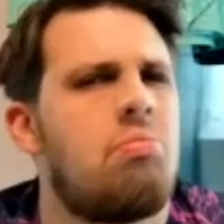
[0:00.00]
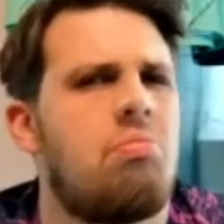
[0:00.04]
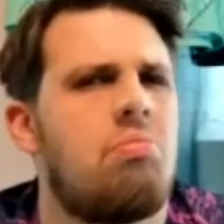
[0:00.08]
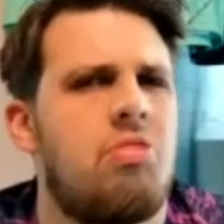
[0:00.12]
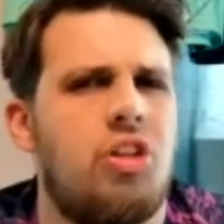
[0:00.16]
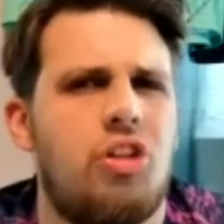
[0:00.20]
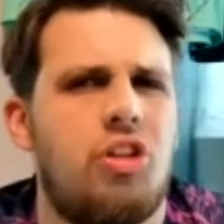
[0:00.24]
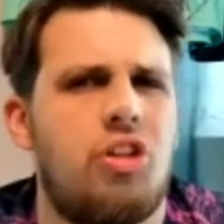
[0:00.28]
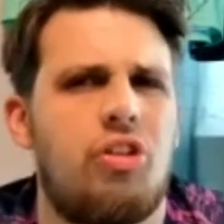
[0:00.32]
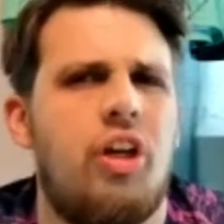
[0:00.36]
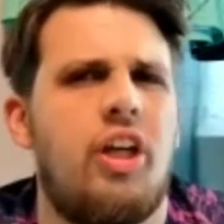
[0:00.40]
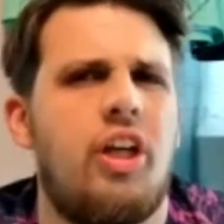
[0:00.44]

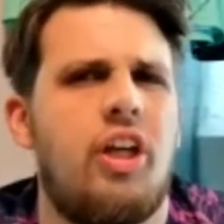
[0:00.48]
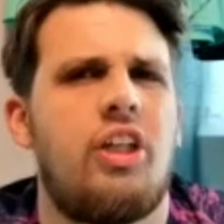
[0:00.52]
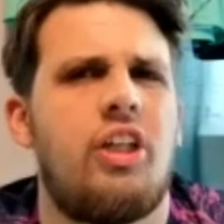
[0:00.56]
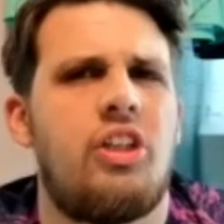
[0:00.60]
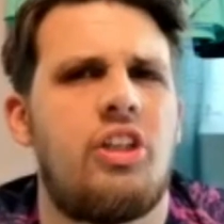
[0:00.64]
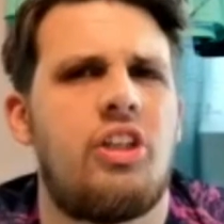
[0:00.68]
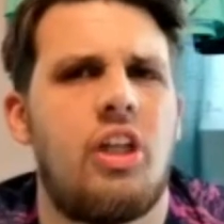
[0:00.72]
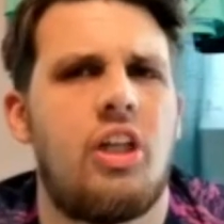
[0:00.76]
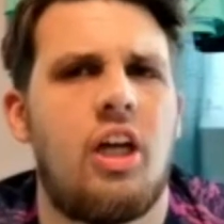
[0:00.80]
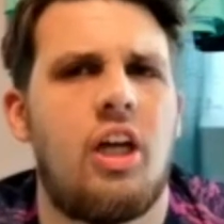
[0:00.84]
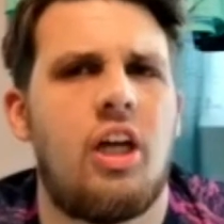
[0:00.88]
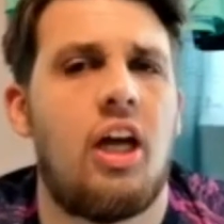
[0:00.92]

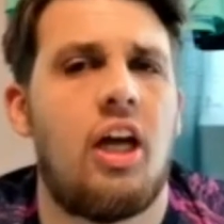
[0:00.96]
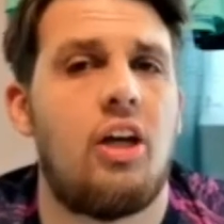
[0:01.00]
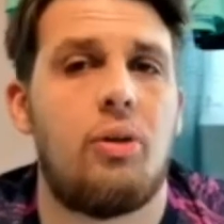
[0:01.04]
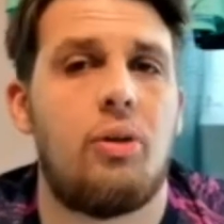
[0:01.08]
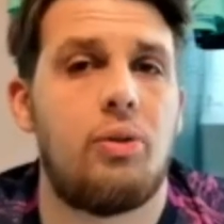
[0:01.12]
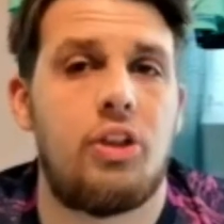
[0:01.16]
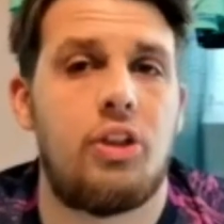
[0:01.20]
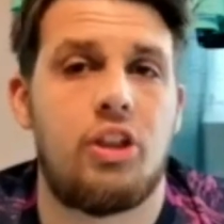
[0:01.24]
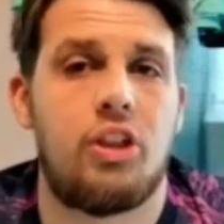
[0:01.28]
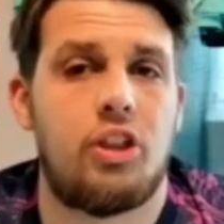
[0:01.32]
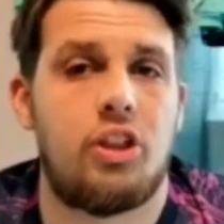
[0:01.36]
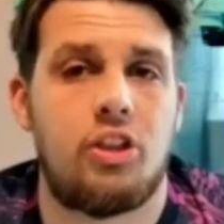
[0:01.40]
strange. I
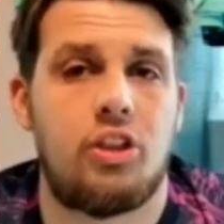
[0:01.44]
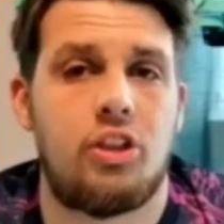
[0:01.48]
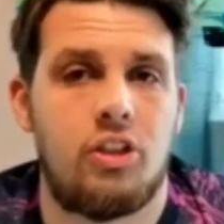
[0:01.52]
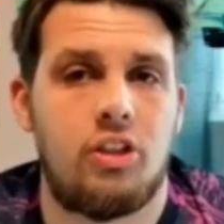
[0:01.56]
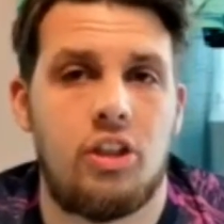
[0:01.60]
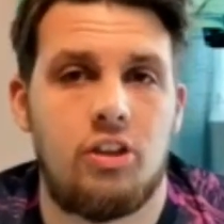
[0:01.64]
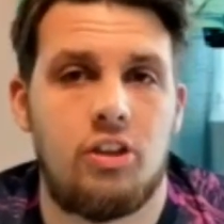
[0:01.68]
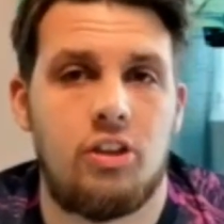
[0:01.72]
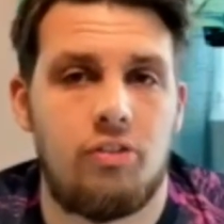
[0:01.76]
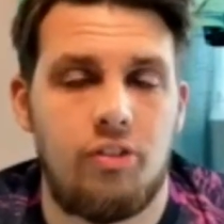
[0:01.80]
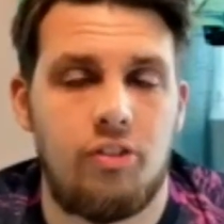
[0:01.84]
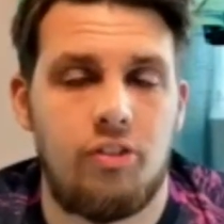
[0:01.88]
always just
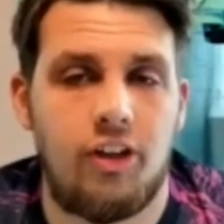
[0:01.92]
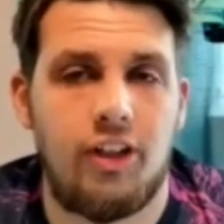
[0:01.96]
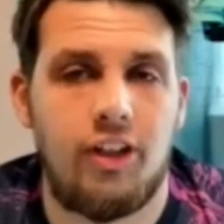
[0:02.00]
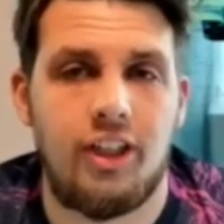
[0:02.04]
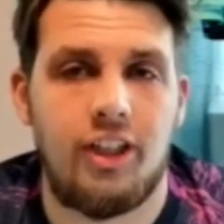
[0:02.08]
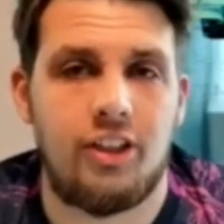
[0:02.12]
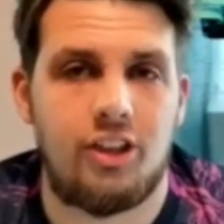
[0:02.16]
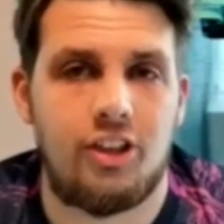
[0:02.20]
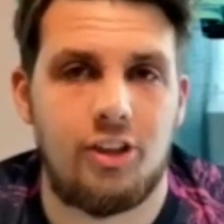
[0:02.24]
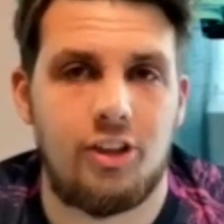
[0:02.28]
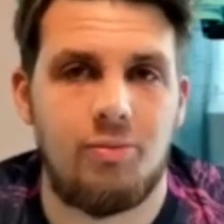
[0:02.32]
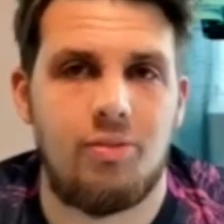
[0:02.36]
really
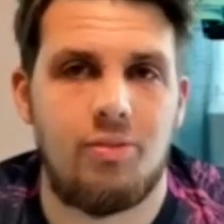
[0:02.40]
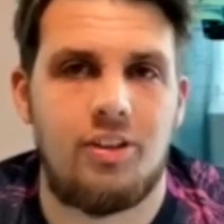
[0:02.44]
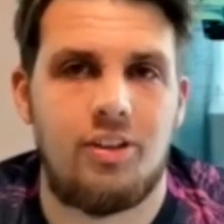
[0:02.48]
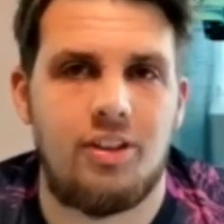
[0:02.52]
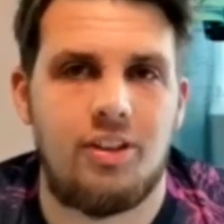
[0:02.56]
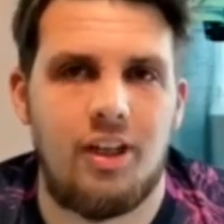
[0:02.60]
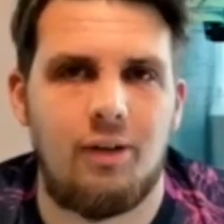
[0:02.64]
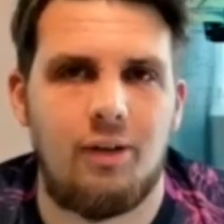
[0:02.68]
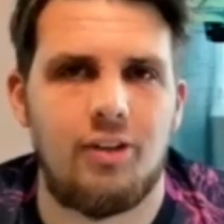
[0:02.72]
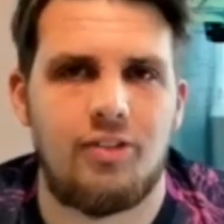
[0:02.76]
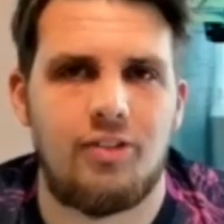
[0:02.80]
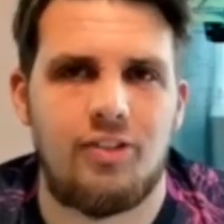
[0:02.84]
assumed,
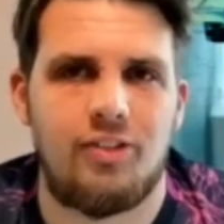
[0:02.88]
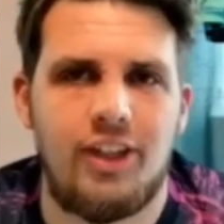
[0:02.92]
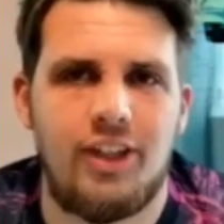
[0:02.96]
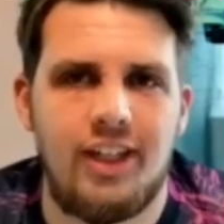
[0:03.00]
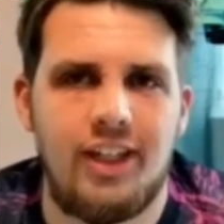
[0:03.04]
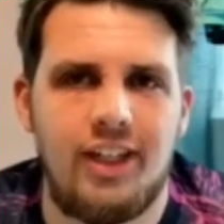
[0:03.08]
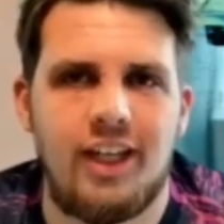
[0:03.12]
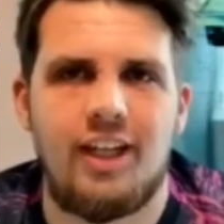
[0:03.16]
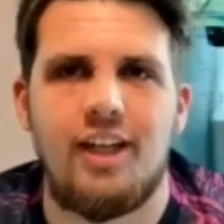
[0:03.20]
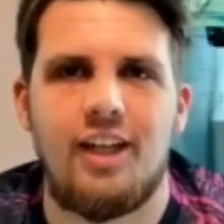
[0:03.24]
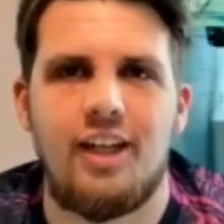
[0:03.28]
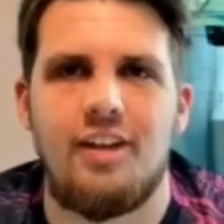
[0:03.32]
I was very
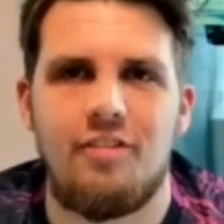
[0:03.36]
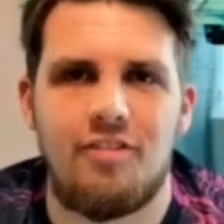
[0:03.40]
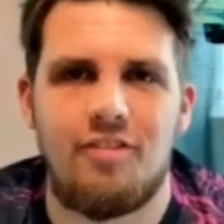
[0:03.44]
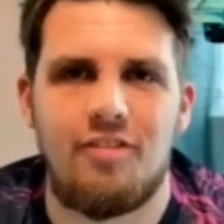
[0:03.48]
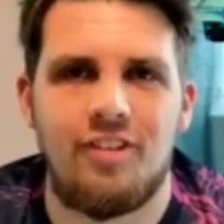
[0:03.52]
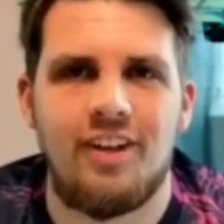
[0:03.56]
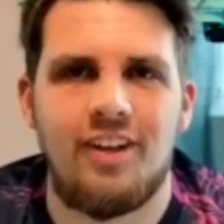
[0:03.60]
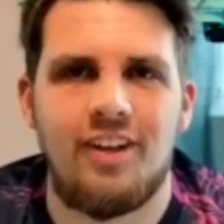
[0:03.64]
naive